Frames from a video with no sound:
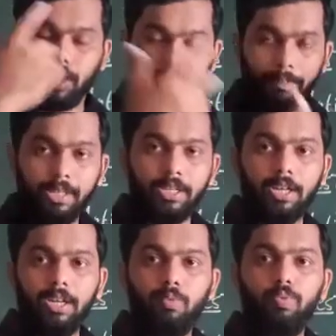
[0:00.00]

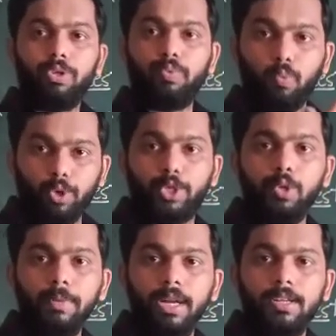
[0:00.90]
repeated in
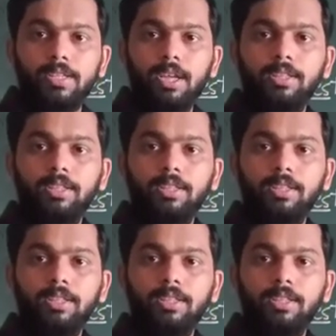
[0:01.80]
2 minutes,